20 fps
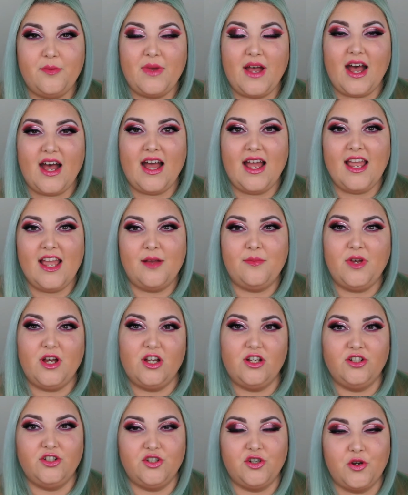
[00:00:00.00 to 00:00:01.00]
I am
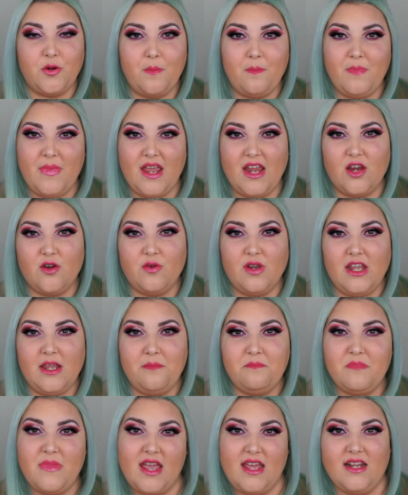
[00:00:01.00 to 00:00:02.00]
under Mary
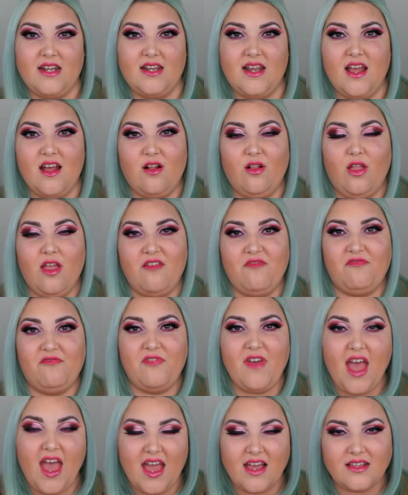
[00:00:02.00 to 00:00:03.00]
Maidenhell
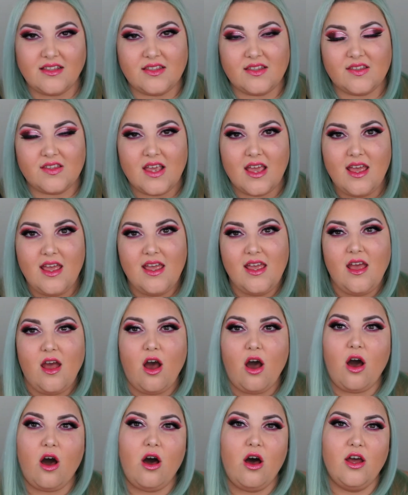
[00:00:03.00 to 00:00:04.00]
FX.
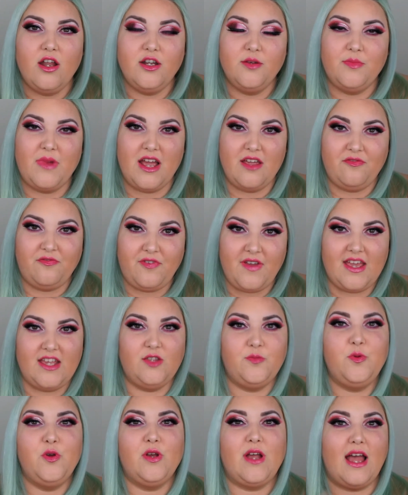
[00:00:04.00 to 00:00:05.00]
On my
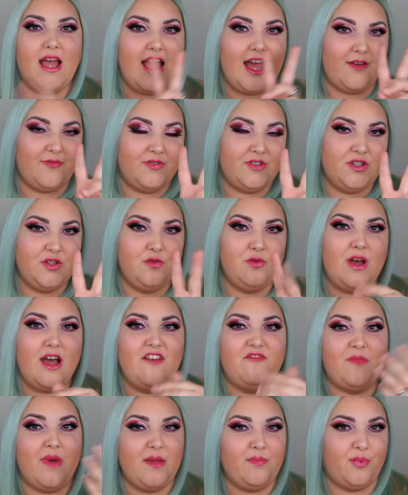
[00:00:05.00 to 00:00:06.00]
Facebook, I have two. I
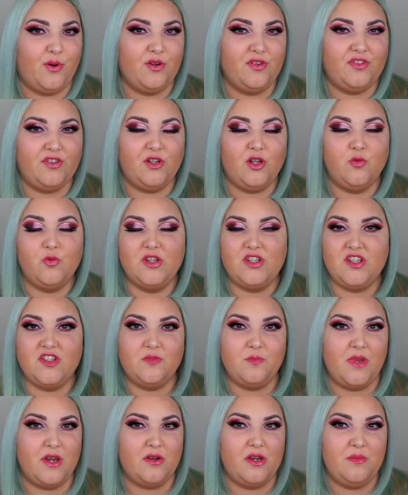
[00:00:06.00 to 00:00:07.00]
have my personal, which is
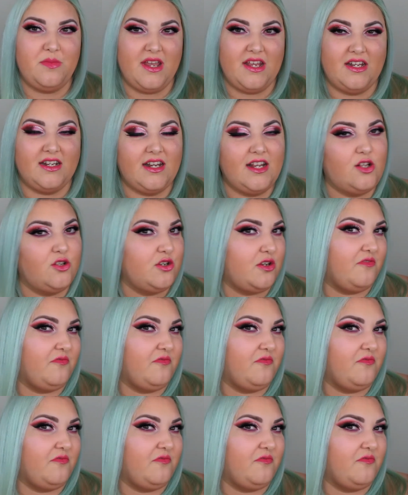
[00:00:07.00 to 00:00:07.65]
Mary Maidenhell.